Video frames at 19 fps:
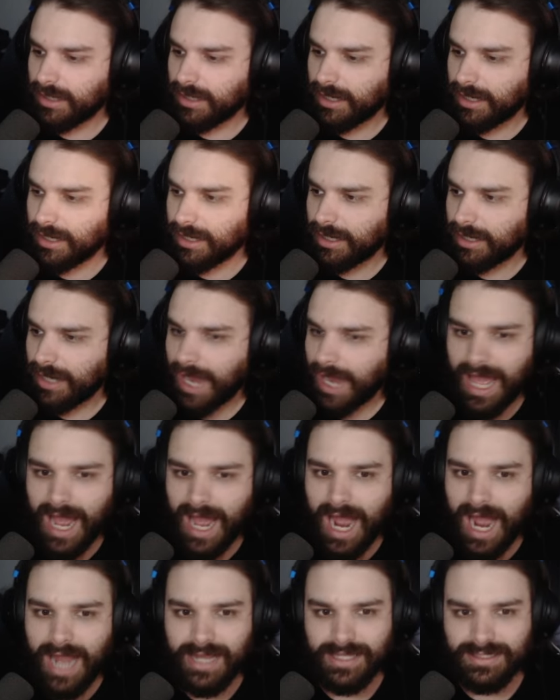Uh,
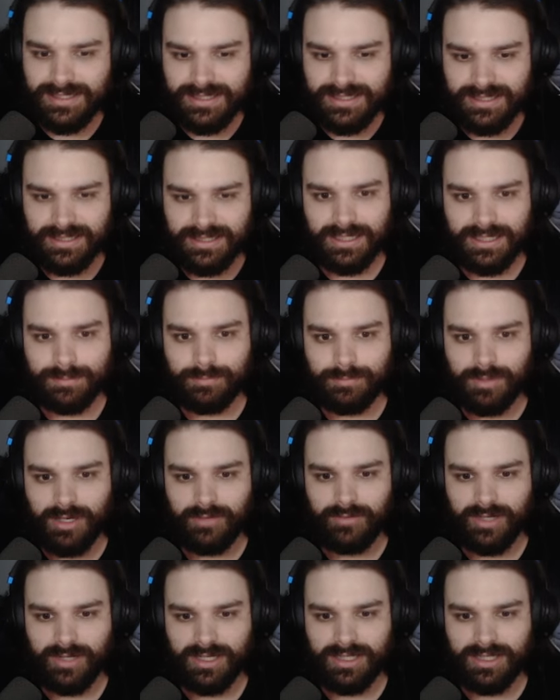I, I didn't see it,
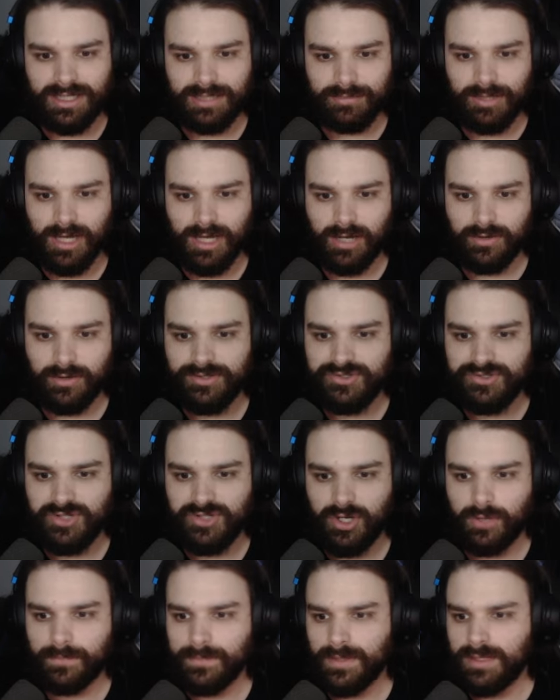but we're gonna keep it going.
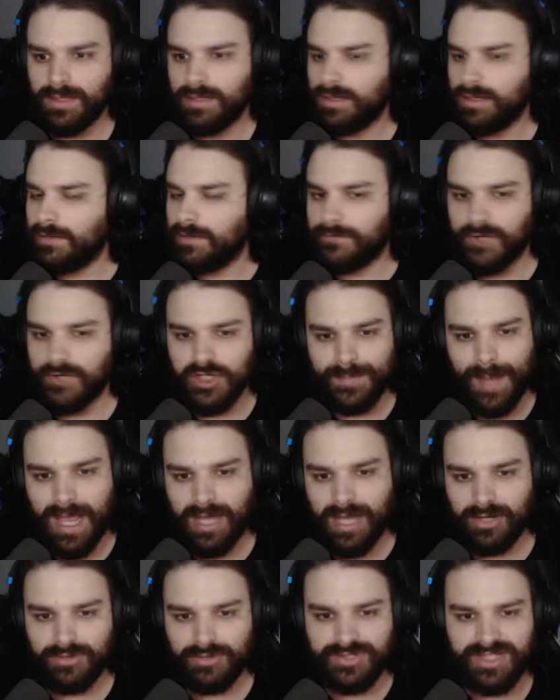So first
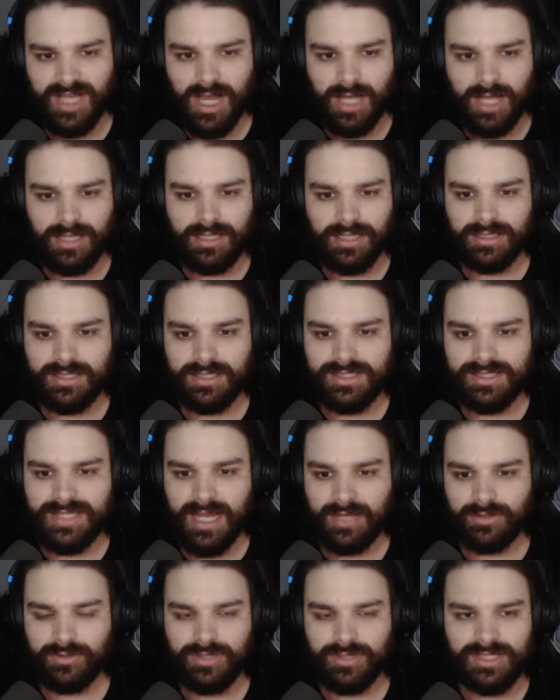panel solid. Let's
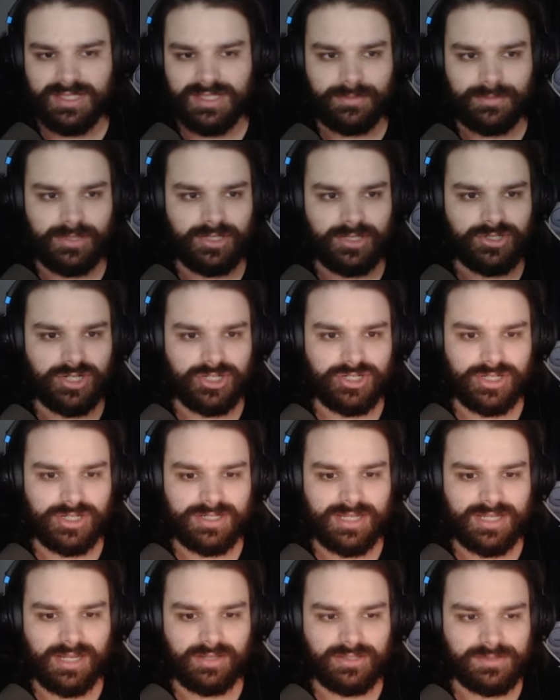download this image. I should
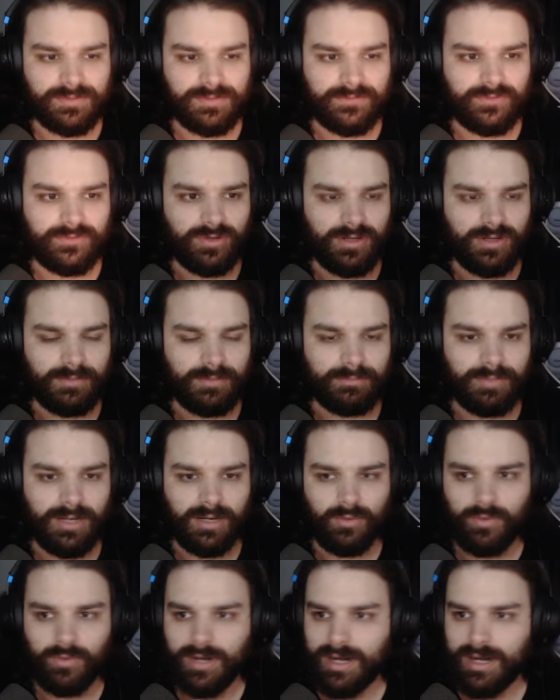have downloaded this before,
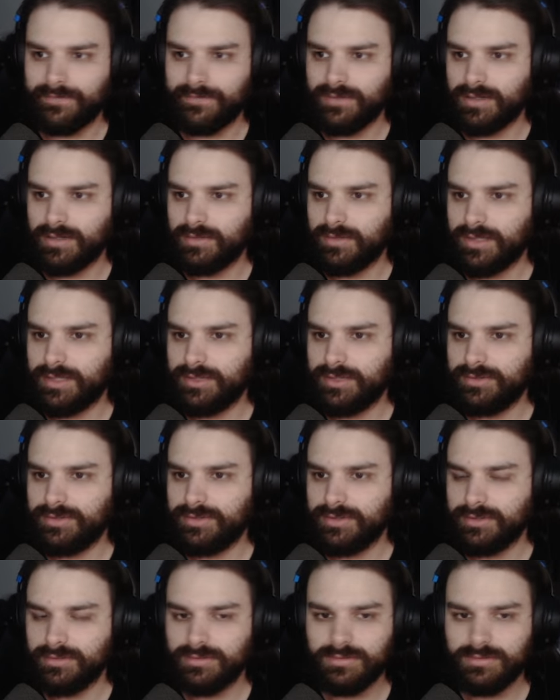but whatever. What can you
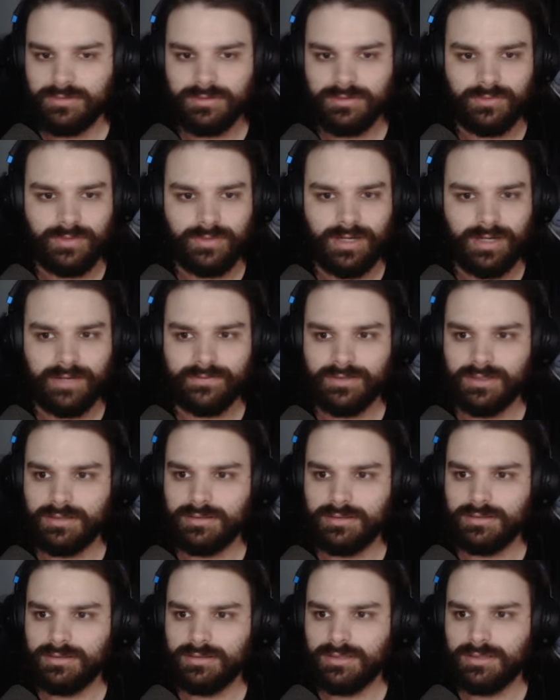do? Whatever.